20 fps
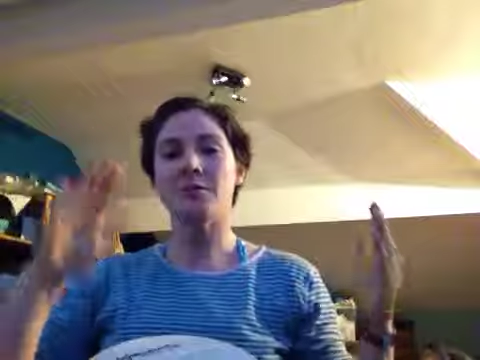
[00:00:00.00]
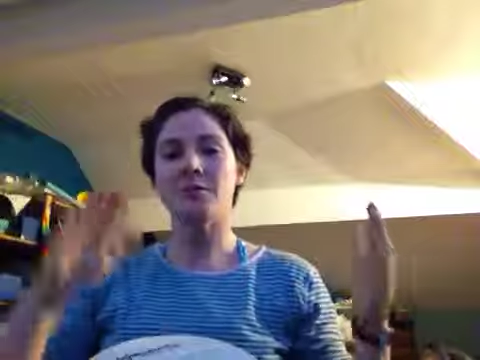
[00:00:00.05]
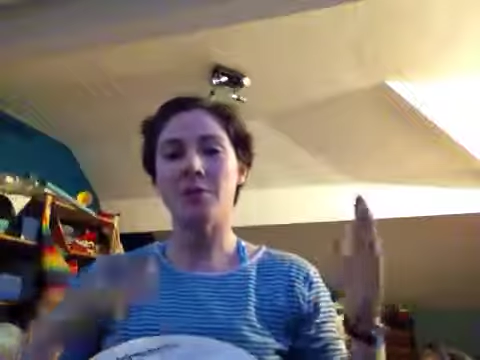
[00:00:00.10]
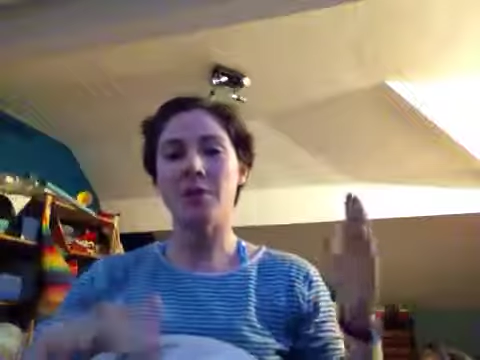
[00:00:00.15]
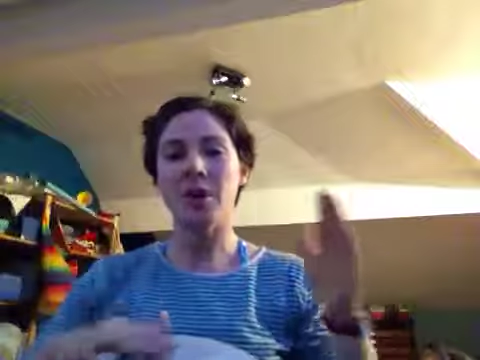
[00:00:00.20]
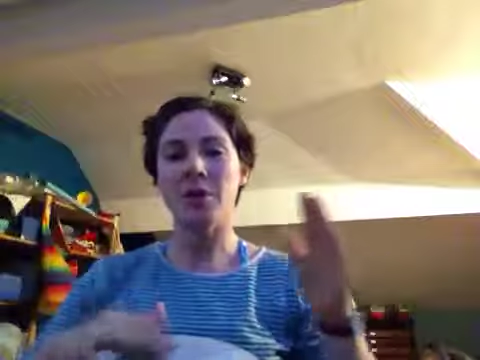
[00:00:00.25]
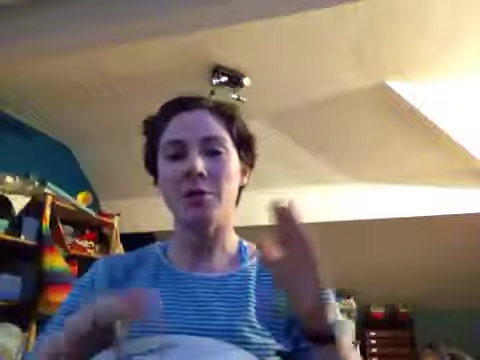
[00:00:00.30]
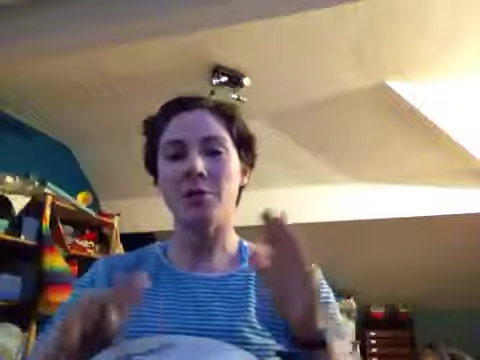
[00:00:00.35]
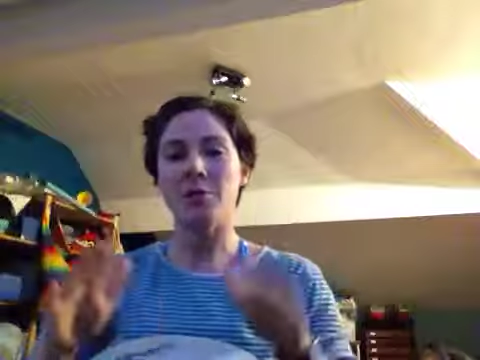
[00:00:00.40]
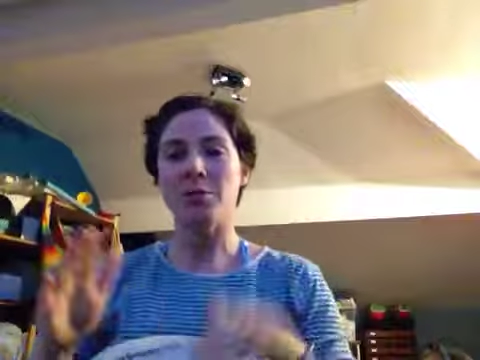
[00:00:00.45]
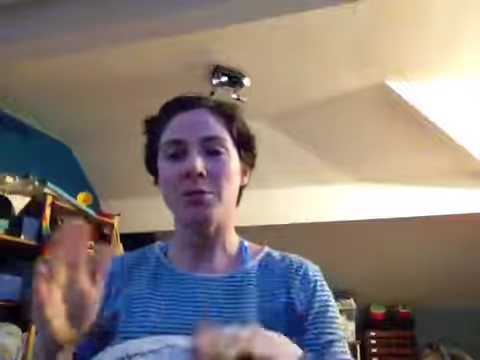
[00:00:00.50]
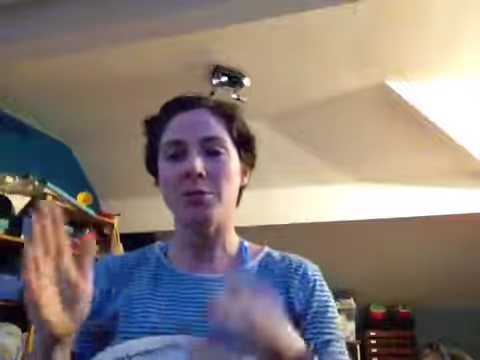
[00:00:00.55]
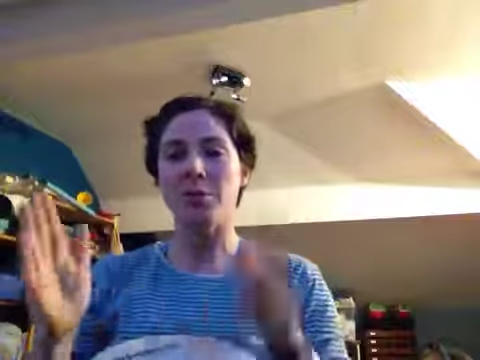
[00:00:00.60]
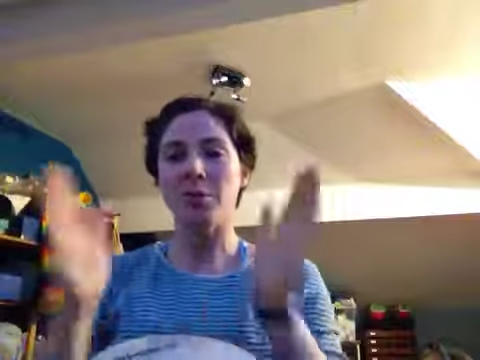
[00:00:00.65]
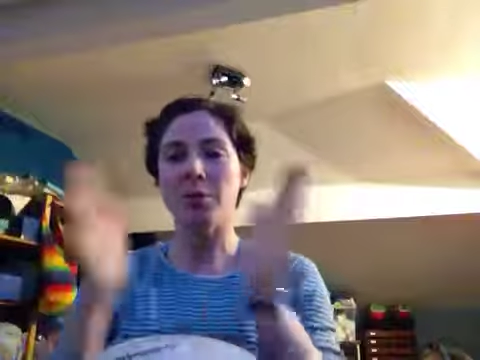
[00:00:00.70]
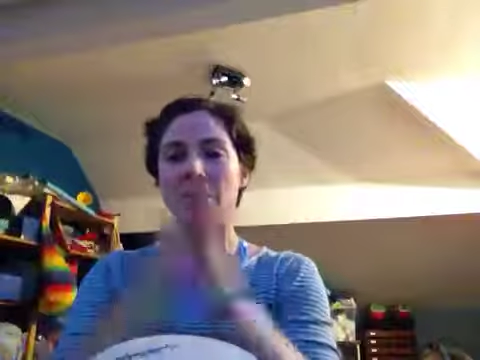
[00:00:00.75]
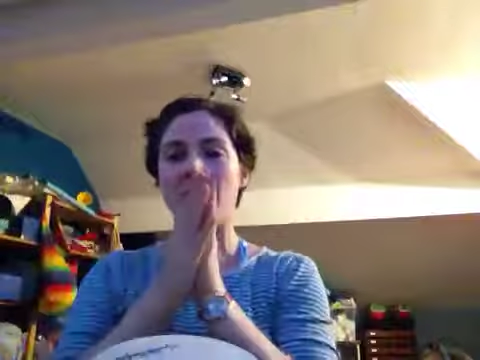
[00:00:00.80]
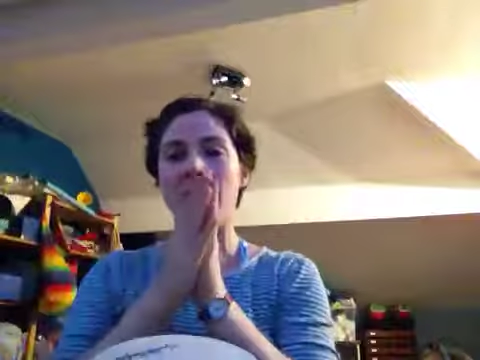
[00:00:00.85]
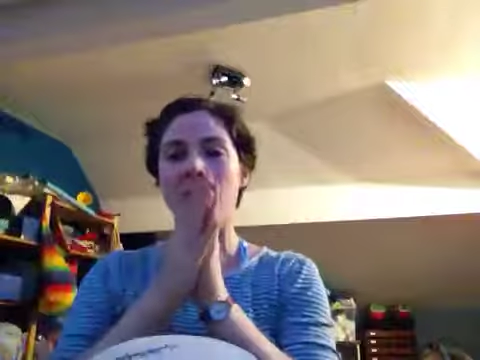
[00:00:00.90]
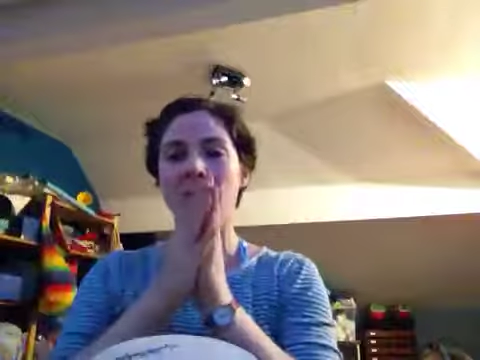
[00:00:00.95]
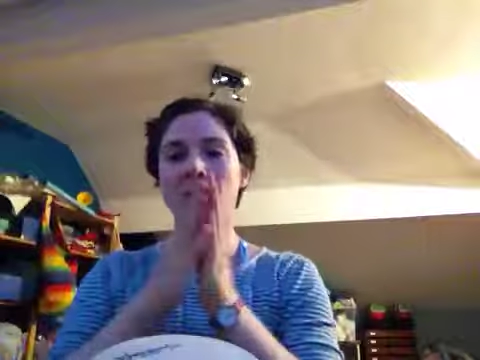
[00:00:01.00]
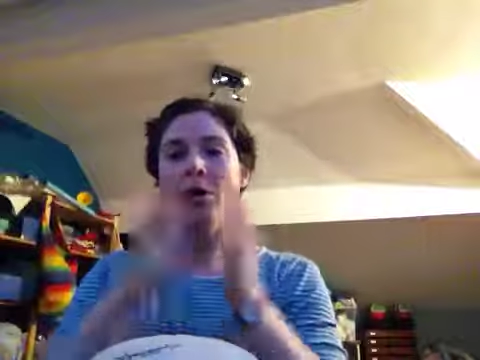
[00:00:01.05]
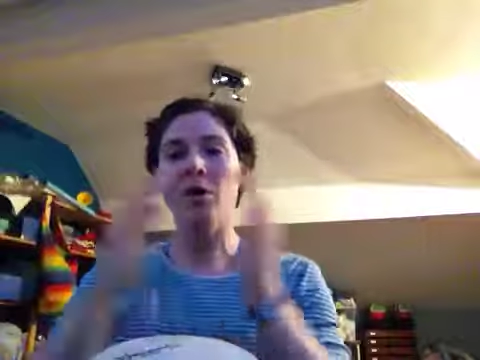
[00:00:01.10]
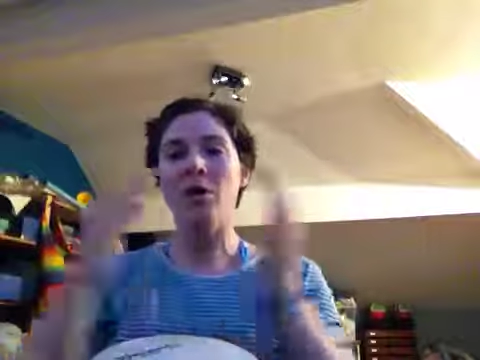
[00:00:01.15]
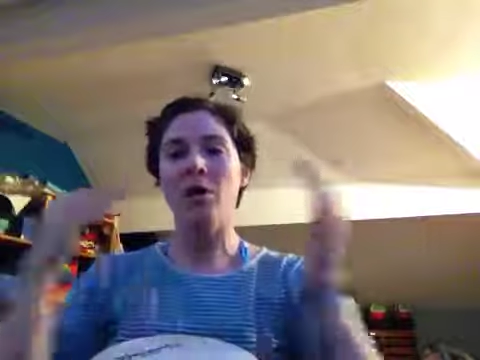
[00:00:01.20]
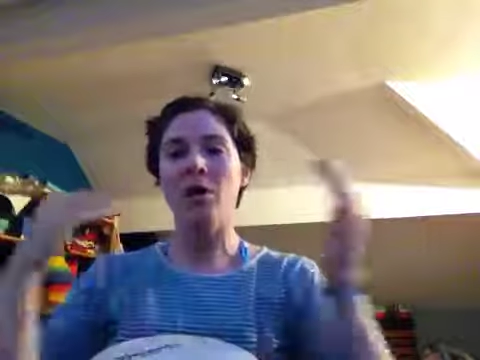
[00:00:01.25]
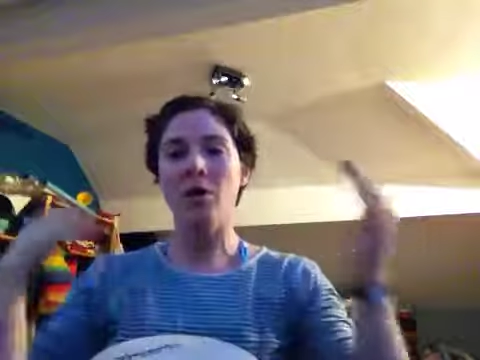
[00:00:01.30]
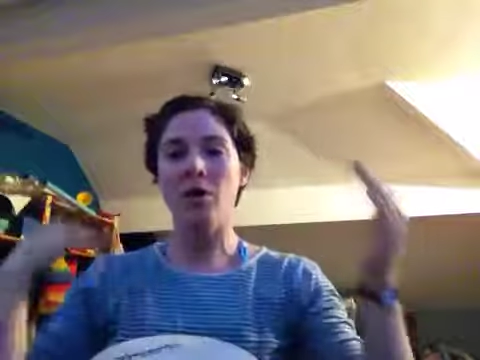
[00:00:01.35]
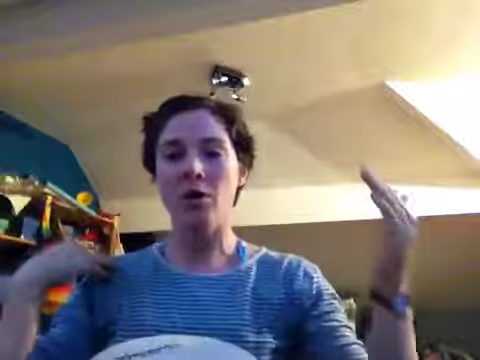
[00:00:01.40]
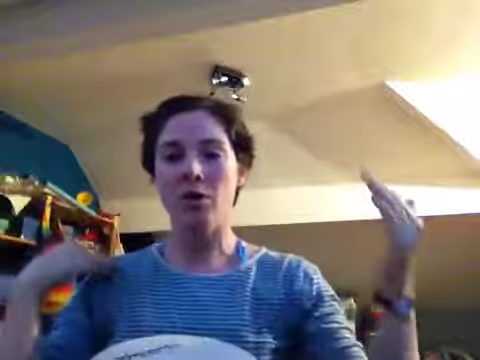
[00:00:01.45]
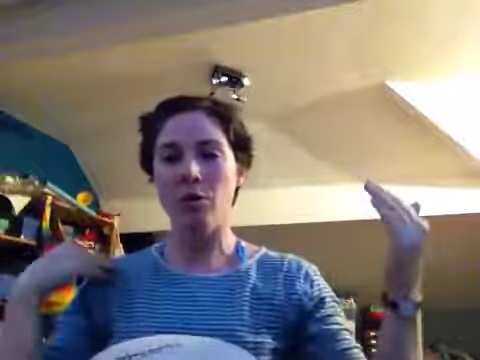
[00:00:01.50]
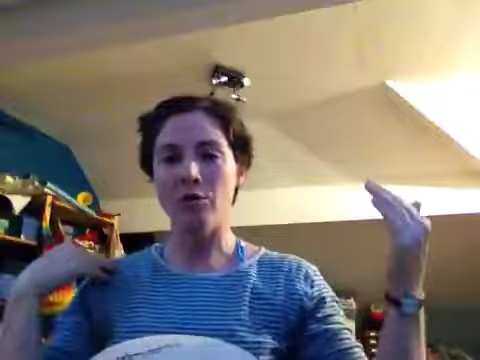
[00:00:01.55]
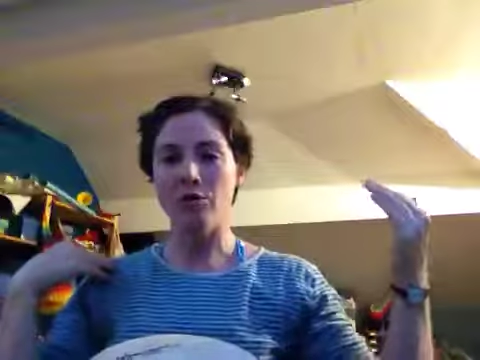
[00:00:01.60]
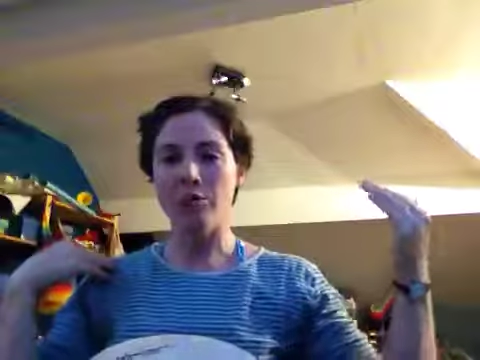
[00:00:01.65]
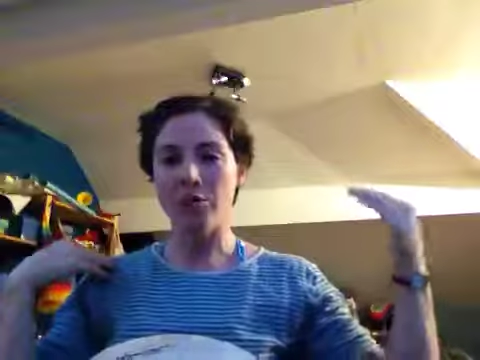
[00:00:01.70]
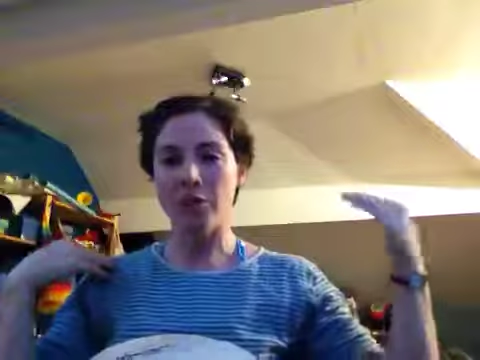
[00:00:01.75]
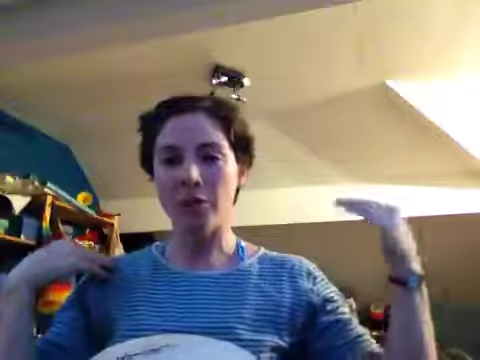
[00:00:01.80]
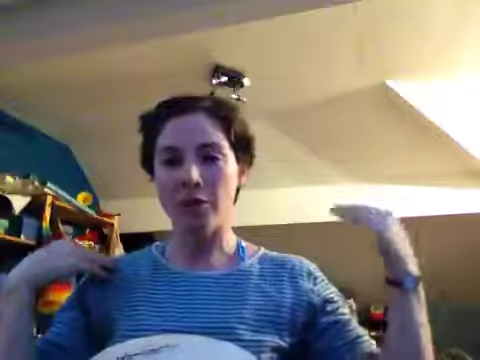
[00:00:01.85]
bubble gum off